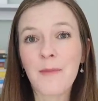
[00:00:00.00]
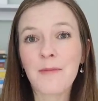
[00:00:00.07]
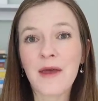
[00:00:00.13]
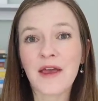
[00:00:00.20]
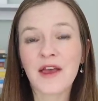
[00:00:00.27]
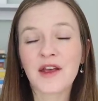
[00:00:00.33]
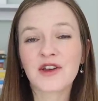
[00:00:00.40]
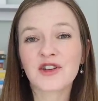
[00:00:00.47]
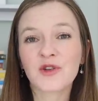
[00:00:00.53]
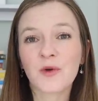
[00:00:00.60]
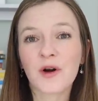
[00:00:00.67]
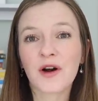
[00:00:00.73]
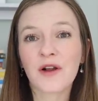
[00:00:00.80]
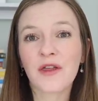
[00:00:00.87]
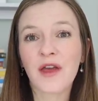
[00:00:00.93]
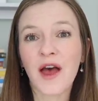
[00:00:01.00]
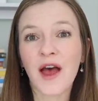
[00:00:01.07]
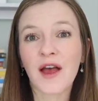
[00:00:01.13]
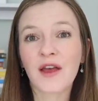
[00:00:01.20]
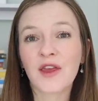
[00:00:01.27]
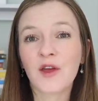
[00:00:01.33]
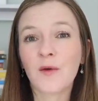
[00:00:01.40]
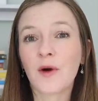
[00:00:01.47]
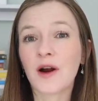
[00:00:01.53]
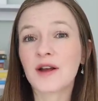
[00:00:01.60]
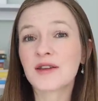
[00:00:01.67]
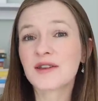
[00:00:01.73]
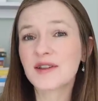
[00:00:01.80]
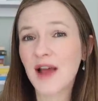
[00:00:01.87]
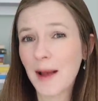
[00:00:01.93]
making sure that you are
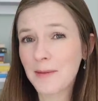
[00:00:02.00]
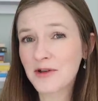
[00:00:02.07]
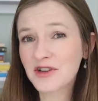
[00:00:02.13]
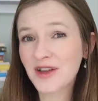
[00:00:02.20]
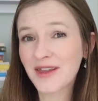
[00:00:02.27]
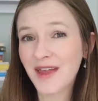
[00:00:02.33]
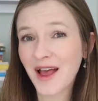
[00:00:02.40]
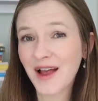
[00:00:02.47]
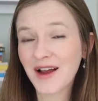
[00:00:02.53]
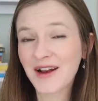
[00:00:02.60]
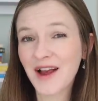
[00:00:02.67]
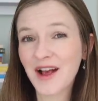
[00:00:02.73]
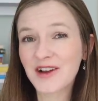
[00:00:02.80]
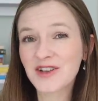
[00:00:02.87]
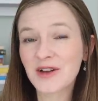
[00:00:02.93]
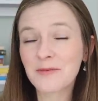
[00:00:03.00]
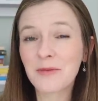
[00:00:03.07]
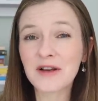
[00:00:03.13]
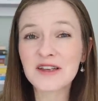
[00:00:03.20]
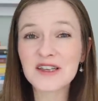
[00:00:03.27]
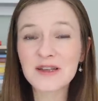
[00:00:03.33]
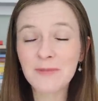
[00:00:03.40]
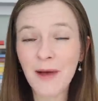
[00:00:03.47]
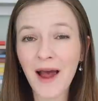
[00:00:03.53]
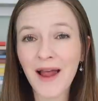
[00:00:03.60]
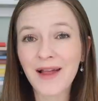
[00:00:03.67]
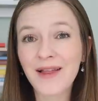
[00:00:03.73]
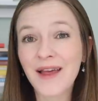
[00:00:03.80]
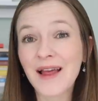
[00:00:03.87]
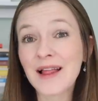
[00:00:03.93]
establishing that connection by
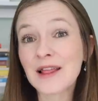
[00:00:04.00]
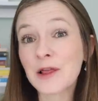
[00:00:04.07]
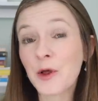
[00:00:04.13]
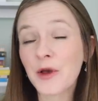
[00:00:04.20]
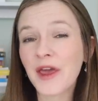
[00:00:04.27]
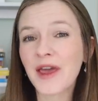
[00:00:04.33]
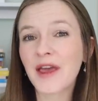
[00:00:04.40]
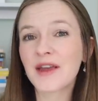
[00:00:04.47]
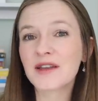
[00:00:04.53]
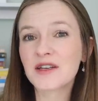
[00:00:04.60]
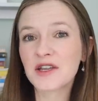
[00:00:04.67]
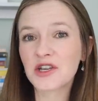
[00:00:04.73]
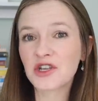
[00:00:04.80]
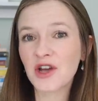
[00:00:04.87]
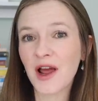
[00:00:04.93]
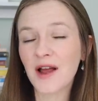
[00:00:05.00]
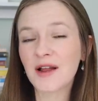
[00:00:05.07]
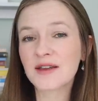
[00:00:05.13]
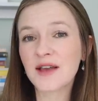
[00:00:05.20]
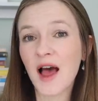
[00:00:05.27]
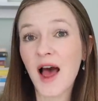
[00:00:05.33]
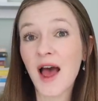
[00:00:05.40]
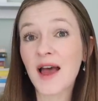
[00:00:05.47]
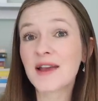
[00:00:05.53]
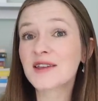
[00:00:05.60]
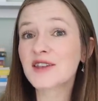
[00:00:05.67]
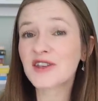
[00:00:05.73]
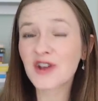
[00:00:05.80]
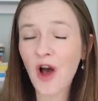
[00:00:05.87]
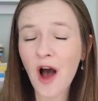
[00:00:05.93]
smiling, looking into the child's
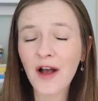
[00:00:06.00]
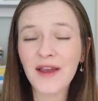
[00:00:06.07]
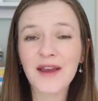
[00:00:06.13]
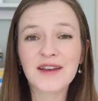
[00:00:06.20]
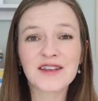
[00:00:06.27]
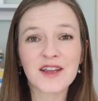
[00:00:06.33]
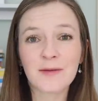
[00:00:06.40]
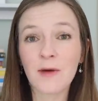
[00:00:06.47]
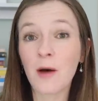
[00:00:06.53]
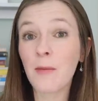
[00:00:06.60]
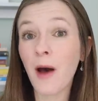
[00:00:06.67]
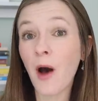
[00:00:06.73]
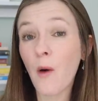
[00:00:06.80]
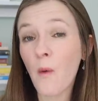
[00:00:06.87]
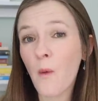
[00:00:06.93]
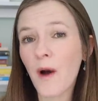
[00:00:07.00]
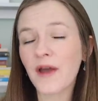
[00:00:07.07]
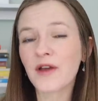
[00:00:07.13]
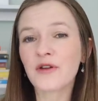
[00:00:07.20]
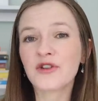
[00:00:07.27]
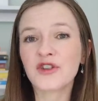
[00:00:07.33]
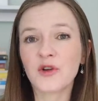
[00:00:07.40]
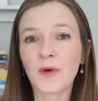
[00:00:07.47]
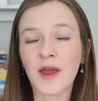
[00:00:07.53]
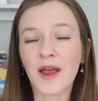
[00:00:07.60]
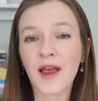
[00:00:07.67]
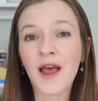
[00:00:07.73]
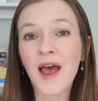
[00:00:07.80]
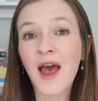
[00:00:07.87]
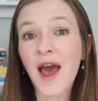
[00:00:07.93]
eyes, talking to them about what you're
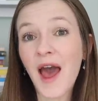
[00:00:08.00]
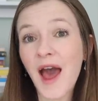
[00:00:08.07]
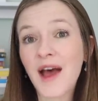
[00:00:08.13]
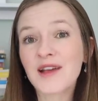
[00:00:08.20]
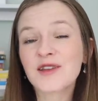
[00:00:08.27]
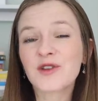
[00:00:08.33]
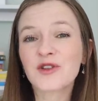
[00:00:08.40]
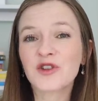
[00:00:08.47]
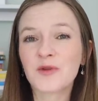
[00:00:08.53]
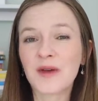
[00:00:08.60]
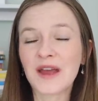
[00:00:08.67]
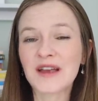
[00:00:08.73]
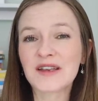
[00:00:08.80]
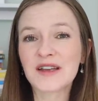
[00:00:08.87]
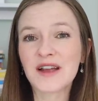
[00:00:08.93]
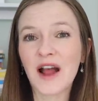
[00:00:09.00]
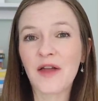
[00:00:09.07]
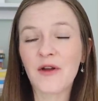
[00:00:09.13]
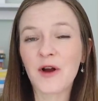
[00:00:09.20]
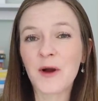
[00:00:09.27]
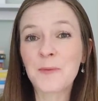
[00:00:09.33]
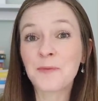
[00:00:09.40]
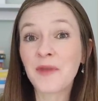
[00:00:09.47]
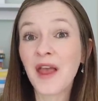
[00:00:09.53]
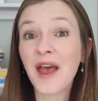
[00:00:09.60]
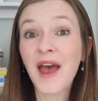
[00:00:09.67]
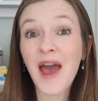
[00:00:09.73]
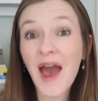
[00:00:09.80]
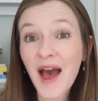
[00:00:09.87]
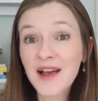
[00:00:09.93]
doing as you're doing it together
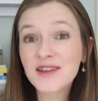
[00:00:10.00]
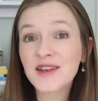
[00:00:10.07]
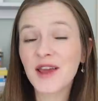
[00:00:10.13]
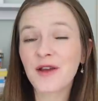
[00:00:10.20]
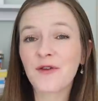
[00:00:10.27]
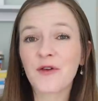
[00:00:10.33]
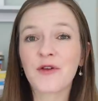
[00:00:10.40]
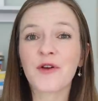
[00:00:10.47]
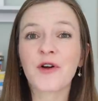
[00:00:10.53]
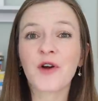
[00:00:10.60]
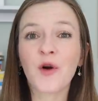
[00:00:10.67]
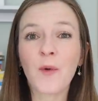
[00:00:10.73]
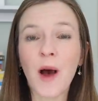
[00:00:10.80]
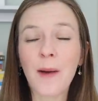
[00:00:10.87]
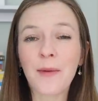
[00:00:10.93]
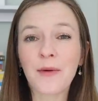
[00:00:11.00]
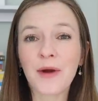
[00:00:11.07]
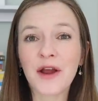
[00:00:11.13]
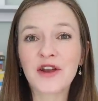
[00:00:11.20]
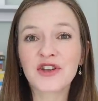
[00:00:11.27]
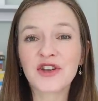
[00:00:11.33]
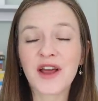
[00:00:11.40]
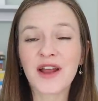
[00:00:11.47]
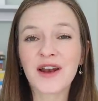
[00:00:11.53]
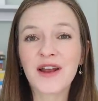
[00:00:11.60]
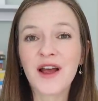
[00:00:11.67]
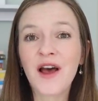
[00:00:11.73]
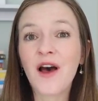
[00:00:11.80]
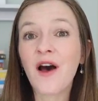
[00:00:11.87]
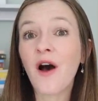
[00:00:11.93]
asking for their cooperation,
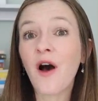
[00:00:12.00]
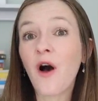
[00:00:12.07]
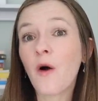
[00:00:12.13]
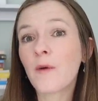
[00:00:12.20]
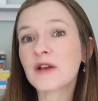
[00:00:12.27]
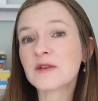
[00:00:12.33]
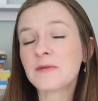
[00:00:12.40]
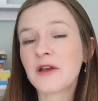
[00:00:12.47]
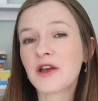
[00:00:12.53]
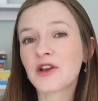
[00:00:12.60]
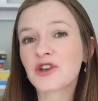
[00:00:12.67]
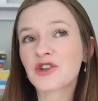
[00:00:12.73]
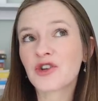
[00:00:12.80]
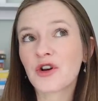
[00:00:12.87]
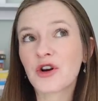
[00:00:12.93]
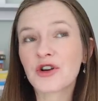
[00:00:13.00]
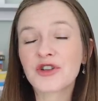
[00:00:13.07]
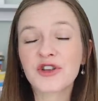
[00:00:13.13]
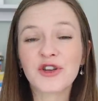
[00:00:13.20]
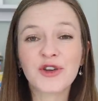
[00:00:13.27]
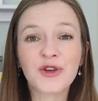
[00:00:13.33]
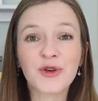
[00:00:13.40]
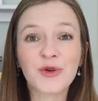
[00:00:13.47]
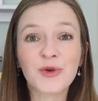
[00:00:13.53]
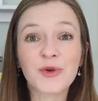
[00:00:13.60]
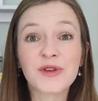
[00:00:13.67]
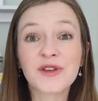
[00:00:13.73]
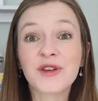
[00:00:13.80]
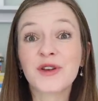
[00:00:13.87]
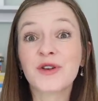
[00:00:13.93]
always being sure to
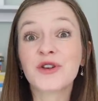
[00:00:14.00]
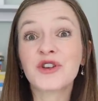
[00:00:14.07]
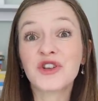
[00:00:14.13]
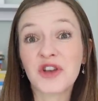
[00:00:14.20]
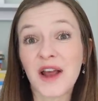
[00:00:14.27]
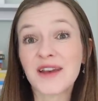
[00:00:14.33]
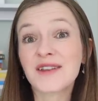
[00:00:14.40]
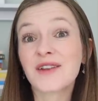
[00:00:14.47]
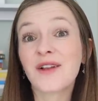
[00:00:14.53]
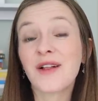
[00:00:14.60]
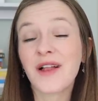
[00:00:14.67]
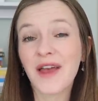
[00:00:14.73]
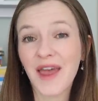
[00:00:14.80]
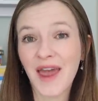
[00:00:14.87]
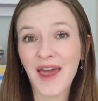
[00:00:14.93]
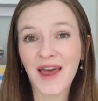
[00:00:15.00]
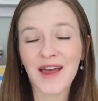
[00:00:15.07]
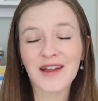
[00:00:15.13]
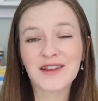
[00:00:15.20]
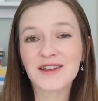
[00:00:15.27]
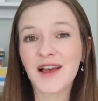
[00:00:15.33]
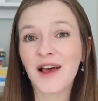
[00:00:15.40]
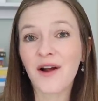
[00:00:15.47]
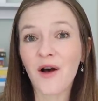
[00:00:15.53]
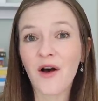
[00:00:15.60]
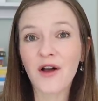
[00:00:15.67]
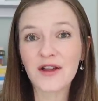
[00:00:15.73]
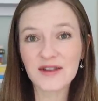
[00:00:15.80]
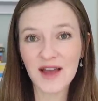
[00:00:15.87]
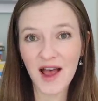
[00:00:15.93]
use your gentle hands at
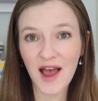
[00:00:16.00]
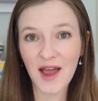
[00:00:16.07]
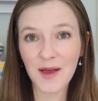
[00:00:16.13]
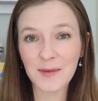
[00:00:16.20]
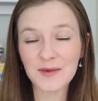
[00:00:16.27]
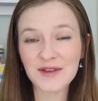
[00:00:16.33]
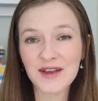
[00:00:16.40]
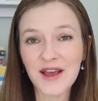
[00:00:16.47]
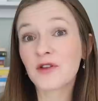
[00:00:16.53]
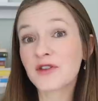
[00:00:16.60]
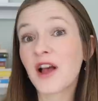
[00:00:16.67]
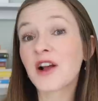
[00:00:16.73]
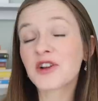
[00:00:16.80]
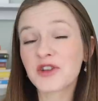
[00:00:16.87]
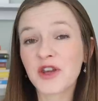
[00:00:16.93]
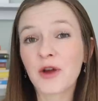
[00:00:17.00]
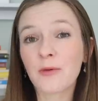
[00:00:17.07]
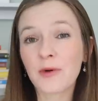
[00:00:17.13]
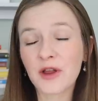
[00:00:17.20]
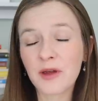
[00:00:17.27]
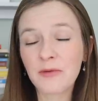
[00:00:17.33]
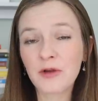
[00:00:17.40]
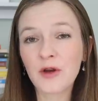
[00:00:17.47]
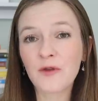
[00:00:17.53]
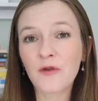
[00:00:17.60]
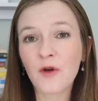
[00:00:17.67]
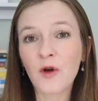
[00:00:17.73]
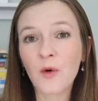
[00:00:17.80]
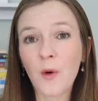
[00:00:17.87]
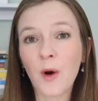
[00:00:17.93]
all times. There's actually a really
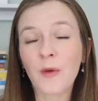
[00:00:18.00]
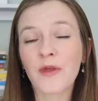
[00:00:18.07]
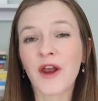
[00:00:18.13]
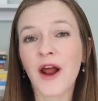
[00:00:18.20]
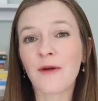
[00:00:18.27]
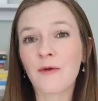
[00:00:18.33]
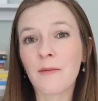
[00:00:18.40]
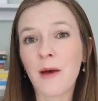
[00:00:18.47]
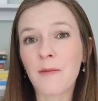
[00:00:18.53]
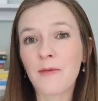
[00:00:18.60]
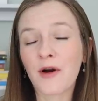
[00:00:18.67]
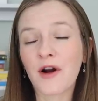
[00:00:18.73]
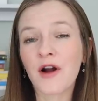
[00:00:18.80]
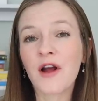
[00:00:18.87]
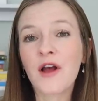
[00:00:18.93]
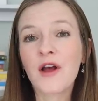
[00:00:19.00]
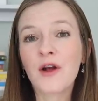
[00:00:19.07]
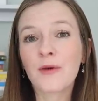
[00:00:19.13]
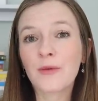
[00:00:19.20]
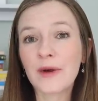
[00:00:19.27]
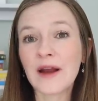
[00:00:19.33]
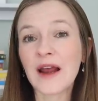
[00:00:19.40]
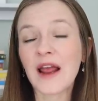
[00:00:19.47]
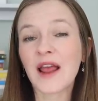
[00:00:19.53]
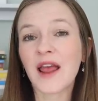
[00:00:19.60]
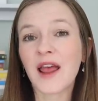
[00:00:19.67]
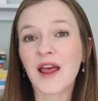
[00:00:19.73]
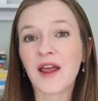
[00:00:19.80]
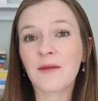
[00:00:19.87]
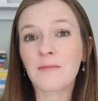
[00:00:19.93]
beautiful quote that I remember reading
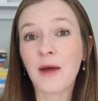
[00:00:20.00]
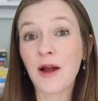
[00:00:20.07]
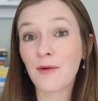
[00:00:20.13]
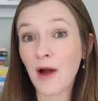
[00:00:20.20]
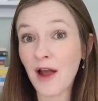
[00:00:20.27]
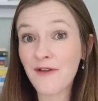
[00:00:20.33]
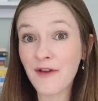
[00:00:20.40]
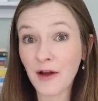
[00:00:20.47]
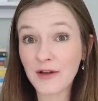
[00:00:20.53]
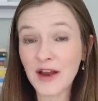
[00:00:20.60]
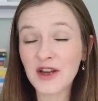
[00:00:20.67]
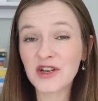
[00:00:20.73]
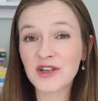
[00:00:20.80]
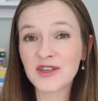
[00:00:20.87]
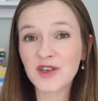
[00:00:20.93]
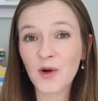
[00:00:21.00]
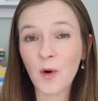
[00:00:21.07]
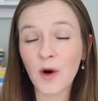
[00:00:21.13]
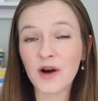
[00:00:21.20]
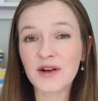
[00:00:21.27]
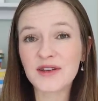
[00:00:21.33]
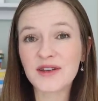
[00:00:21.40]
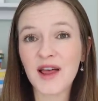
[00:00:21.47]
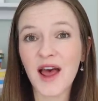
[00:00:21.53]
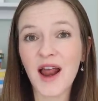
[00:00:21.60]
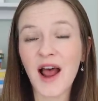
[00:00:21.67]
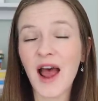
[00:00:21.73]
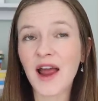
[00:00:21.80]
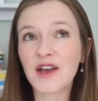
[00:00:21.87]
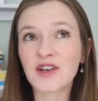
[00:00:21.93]
in my RIE Foundations course
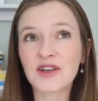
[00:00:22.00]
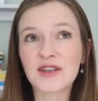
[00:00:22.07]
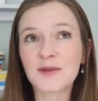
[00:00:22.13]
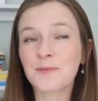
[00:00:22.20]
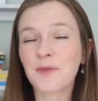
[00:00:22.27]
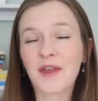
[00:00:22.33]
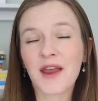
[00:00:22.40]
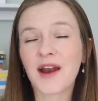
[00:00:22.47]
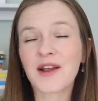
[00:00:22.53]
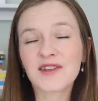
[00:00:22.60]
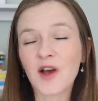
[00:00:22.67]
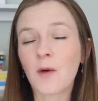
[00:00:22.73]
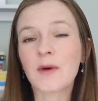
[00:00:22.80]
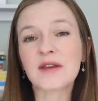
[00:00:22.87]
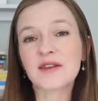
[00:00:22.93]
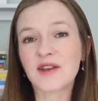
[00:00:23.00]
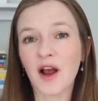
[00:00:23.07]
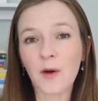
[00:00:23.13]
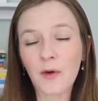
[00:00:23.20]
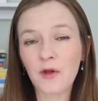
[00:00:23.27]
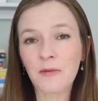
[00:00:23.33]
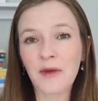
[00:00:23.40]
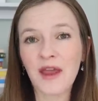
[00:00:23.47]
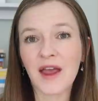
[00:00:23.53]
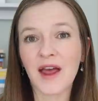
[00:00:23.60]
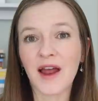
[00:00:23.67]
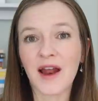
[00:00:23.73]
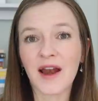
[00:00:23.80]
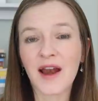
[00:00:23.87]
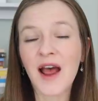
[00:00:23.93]
that I just, it has always stuck with me
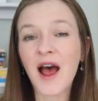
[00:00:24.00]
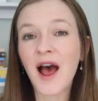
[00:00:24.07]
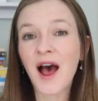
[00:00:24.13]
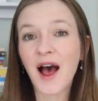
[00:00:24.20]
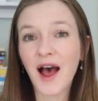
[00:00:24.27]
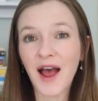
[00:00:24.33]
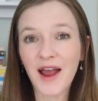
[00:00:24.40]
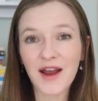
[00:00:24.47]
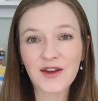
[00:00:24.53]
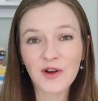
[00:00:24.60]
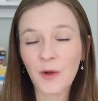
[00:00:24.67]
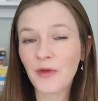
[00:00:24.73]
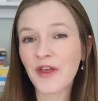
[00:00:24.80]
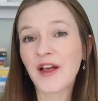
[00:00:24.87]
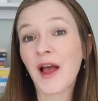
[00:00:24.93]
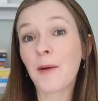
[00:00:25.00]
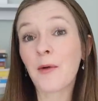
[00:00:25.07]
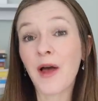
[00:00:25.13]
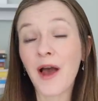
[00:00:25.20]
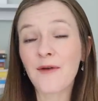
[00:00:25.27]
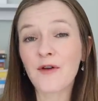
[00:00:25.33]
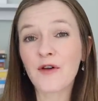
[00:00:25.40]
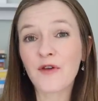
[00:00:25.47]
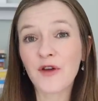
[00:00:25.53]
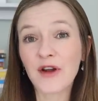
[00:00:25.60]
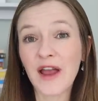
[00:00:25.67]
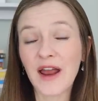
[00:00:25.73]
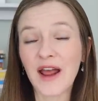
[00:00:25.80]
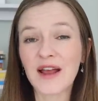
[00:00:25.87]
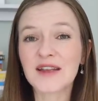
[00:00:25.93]
and I don't think I will ever
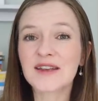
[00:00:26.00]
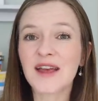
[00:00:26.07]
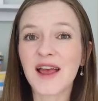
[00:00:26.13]
forget it.